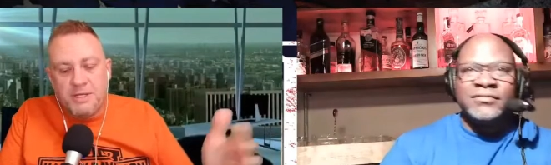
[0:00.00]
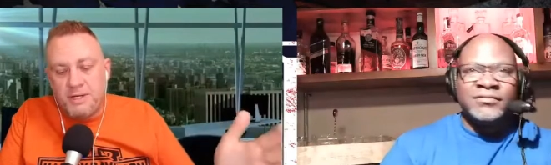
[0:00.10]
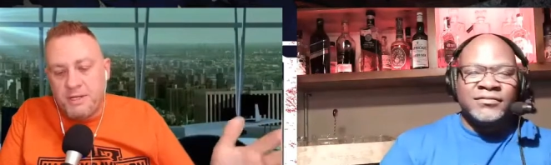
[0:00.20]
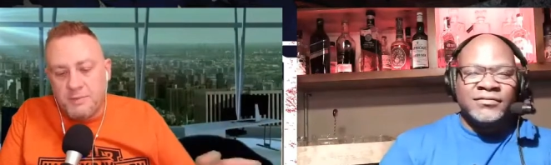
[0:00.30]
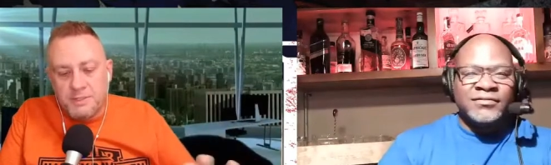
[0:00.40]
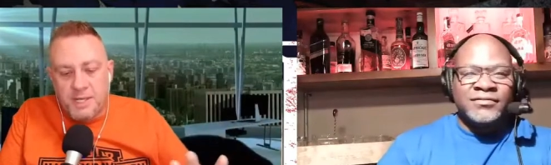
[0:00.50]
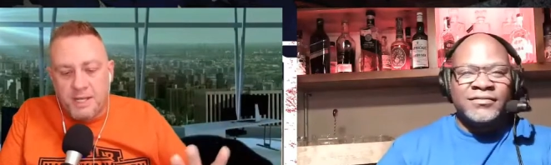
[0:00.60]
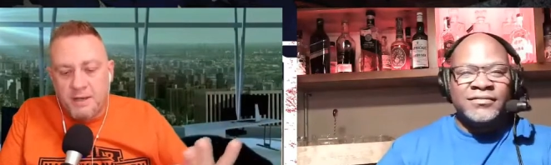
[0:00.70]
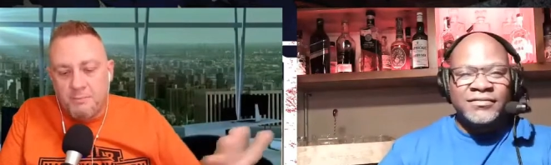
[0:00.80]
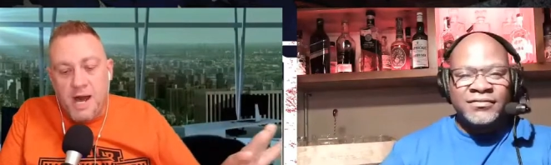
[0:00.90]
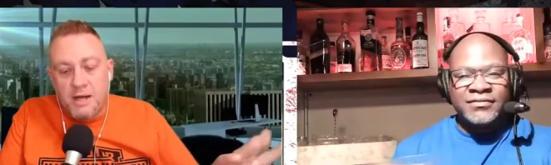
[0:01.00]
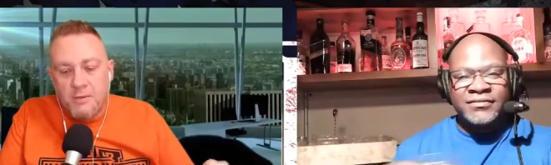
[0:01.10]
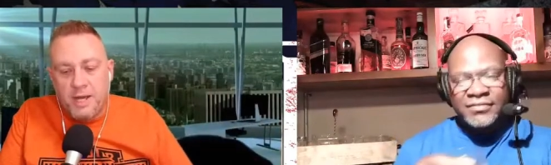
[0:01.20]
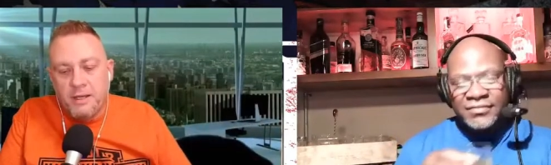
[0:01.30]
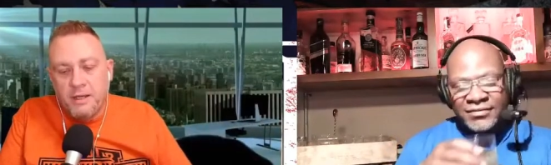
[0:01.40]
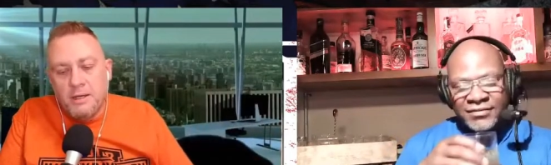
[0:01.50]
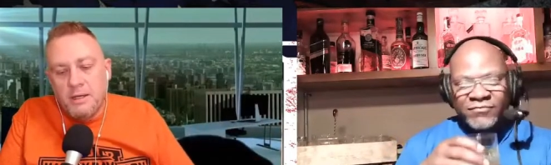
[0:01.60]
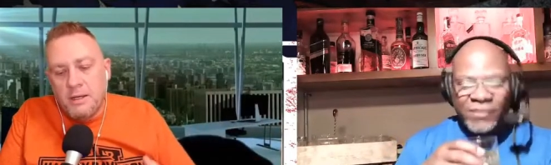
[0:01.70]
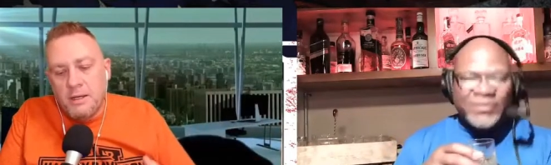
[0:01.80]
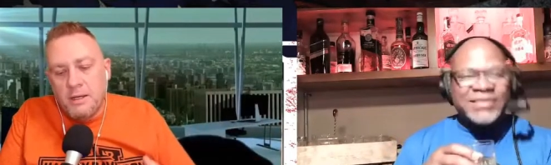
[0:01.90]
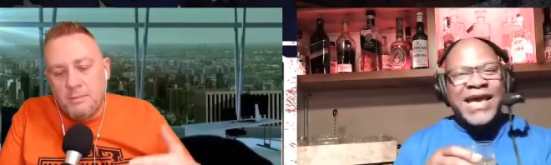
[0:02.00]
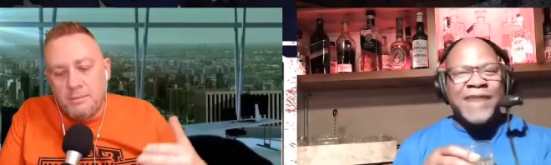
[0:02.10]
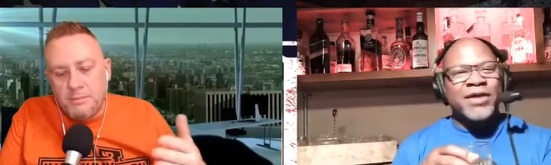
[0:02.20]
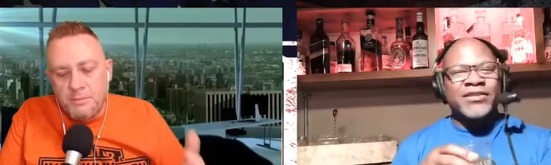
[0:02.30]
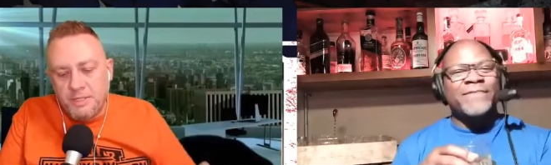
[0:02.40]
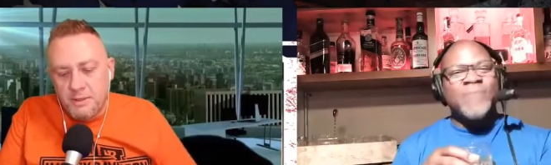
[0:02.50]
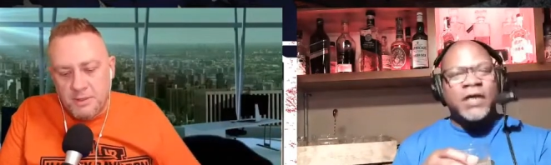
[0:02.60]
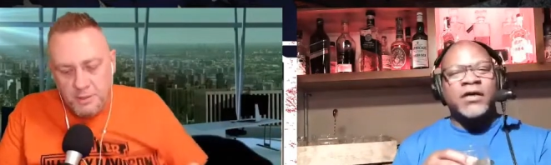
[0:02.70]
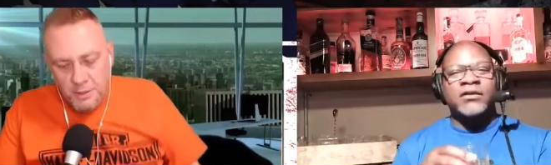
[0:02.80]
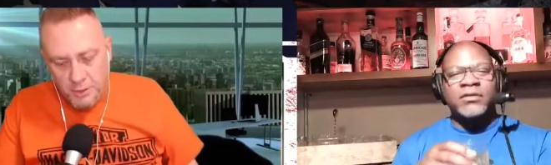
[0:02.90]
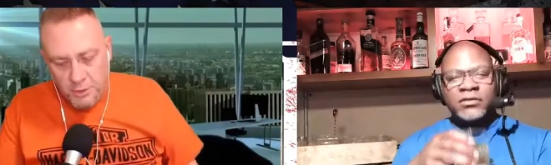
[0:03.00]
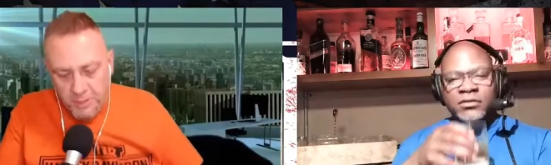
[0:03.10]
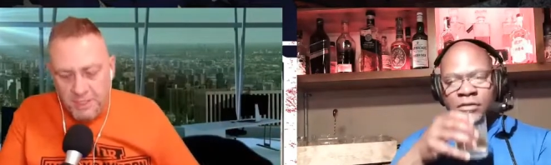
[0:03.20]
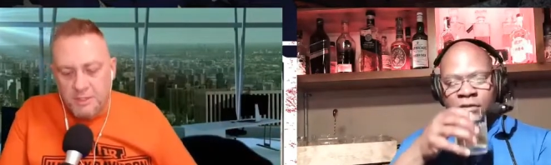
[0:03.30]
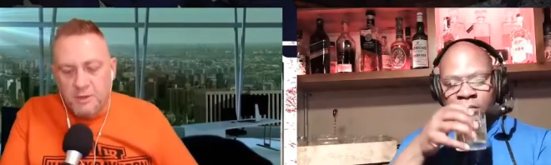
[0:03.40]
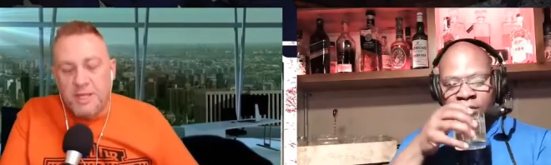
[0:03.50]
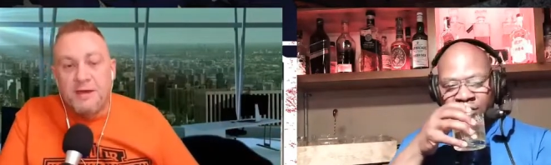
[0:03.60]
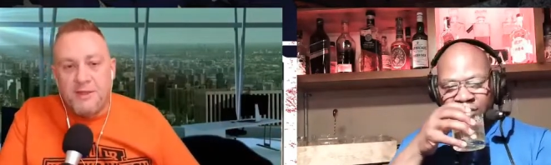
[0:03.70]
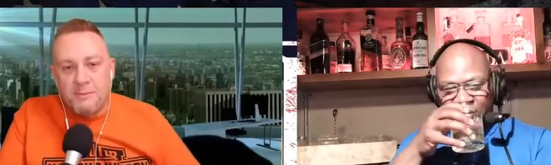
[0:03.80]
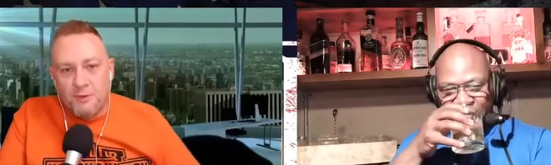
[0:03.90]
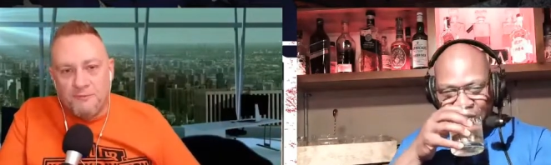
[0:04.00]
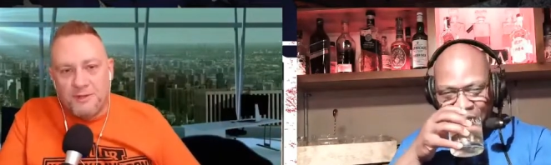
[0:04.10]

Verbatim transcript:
Speaker 1: and it was like a block away. Riverside, um, motherfucker. Nobody, no, yeah, they moved to